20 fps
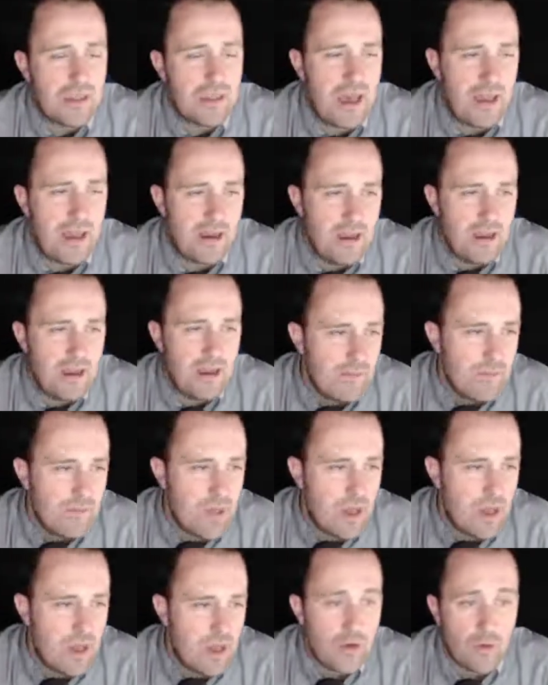that
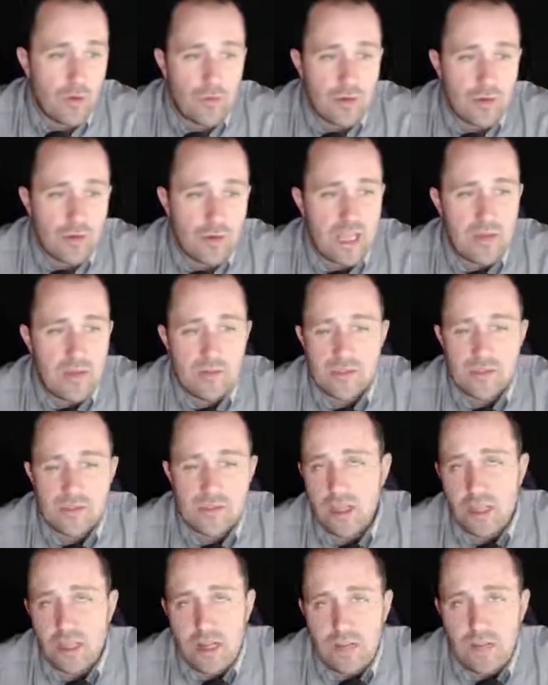if no first aid was
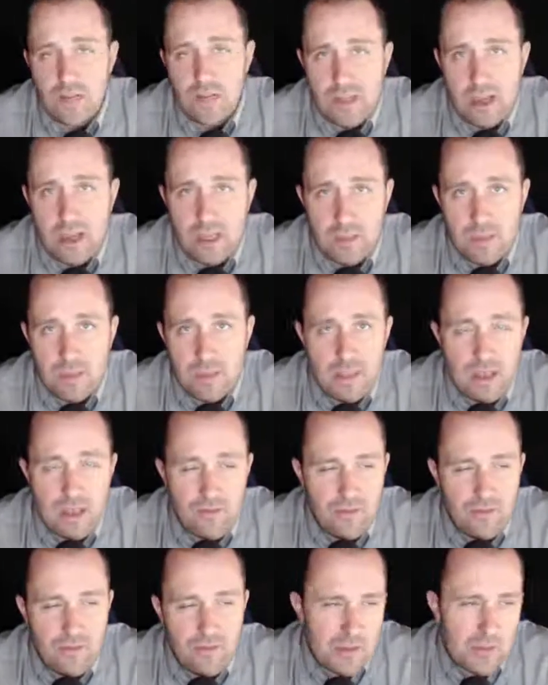done, you'd have to document
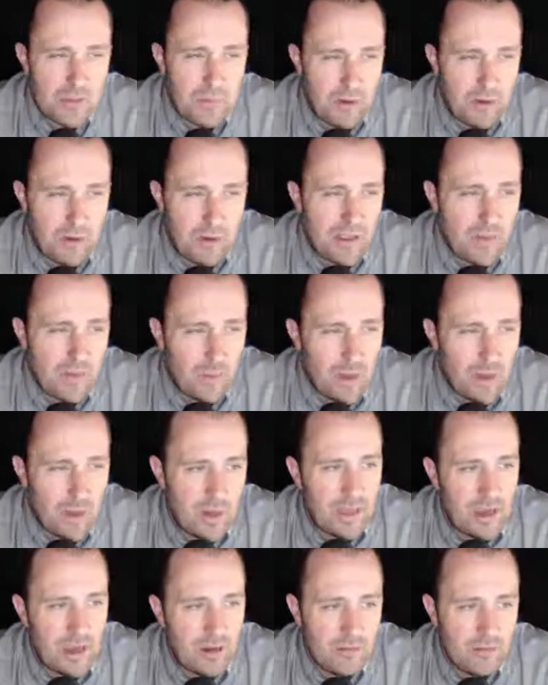that. For the most part, like when
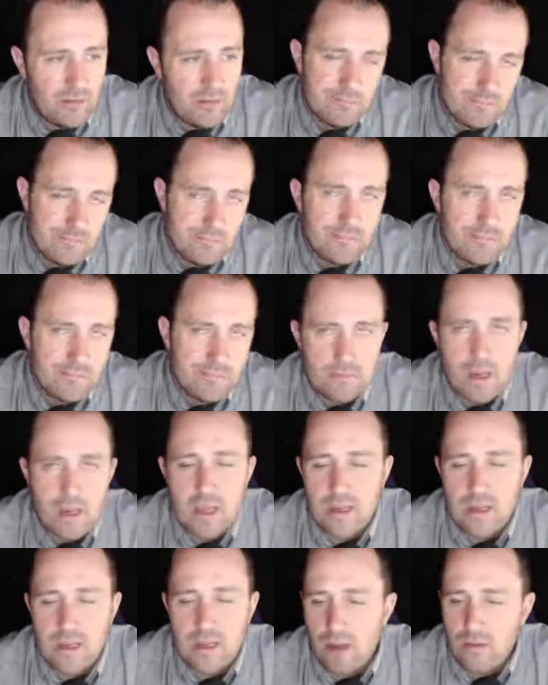in doubt,
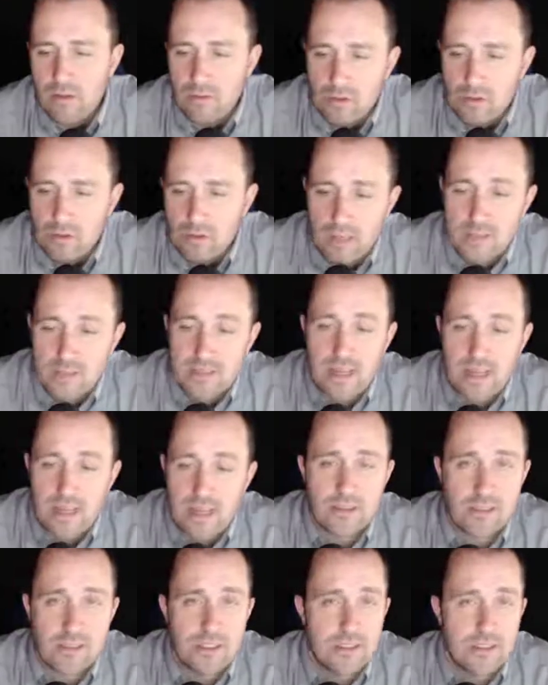write it down, root cause
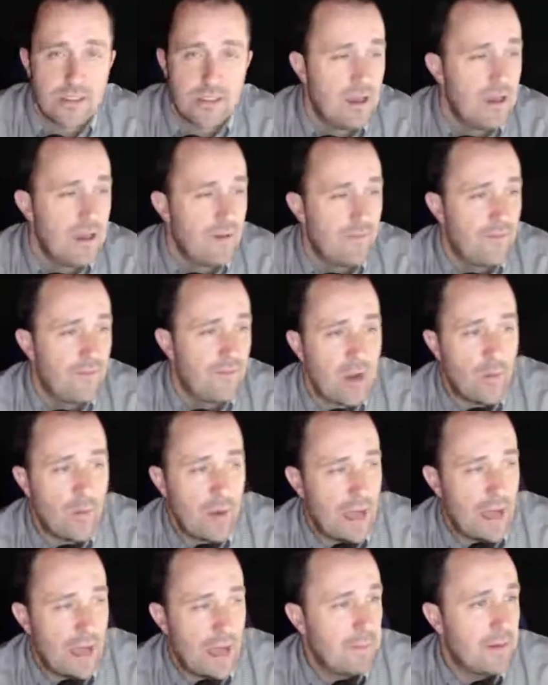analysis, figure out
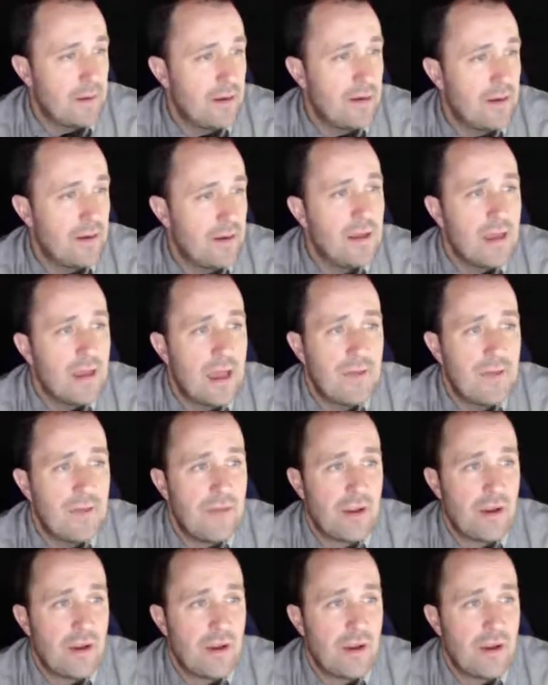what happened, and